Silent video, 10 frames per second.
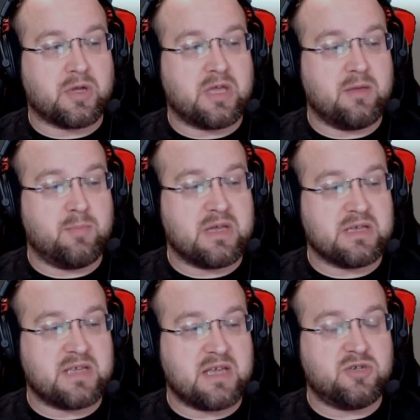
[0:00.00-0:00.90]
key
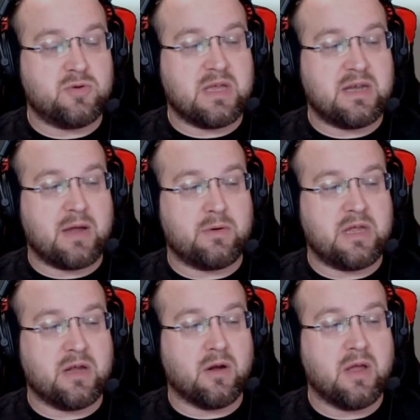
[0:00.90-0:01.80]
because as you get down
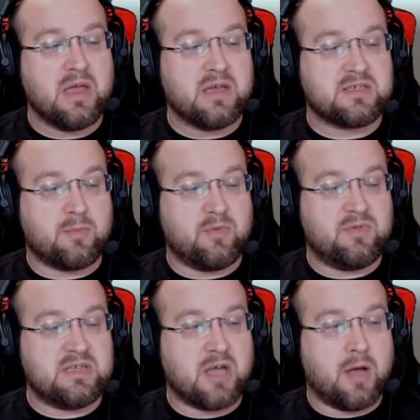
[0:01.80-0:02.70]
here, some of
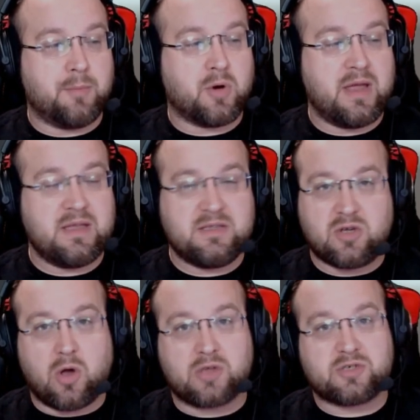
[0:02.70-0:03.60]
these upgrades
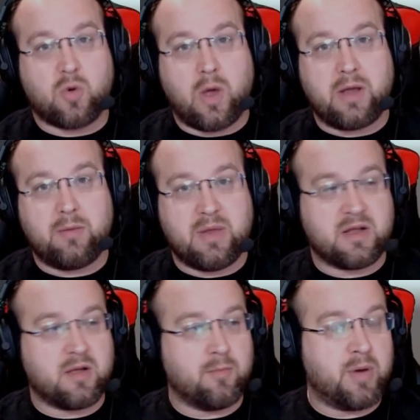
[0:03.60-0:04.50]
cost quite a bit
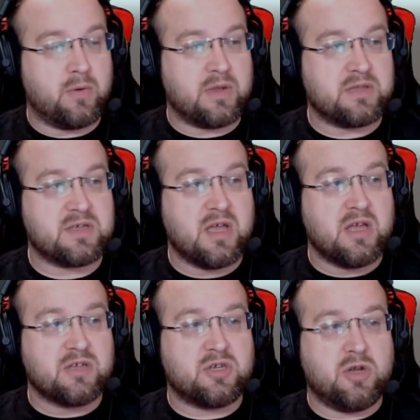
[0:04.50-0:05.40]
of components.
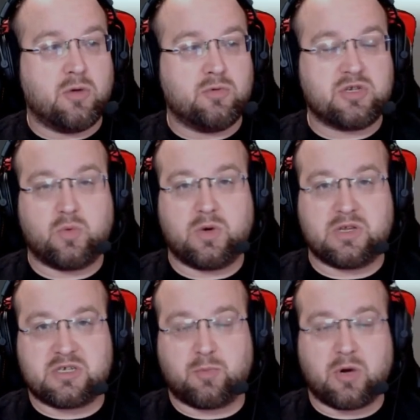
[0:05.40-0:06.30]
So you don't just want to
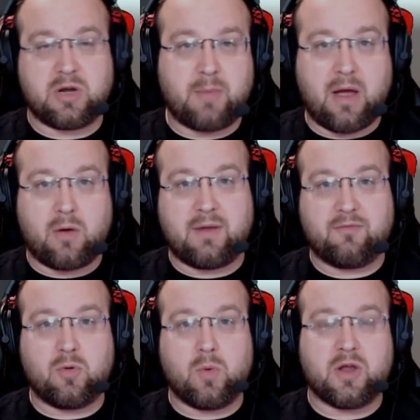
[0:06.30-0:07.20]
spread them out
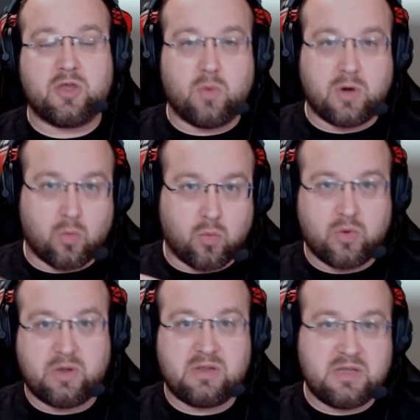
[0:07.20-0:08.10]
everywhere. You want to
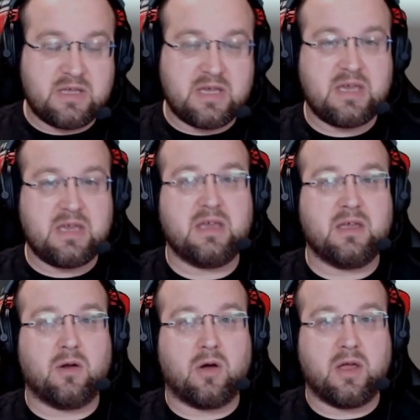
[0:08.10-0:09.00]
really key
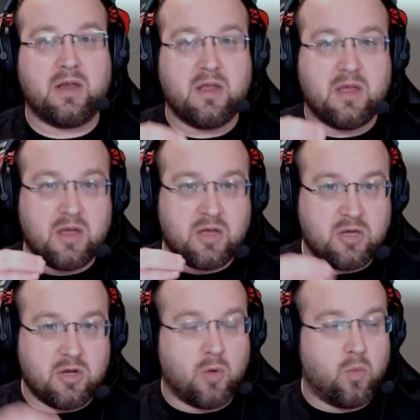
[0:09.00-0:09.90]
in on,
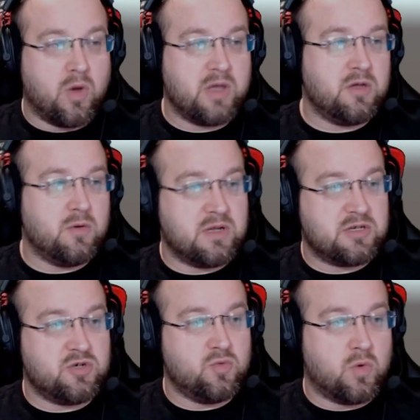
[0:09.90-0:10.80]
what
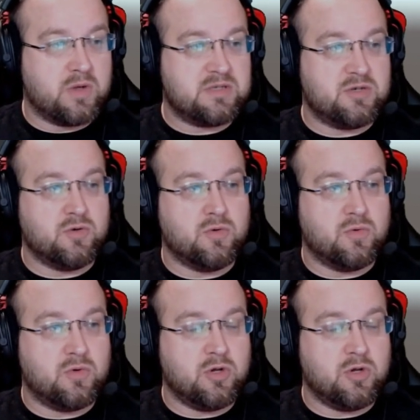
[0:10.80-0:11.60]
units you want to,